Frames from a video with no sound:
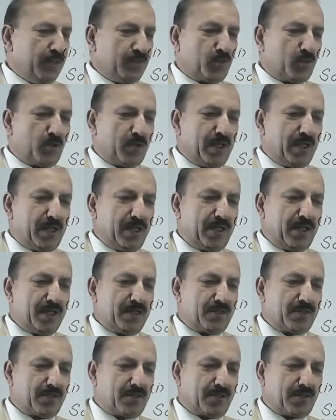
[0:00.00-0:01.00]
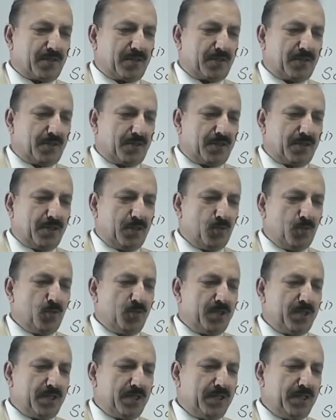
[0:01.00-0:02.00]
So here is
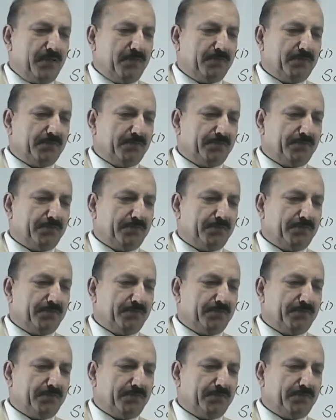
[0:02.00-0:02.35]
QT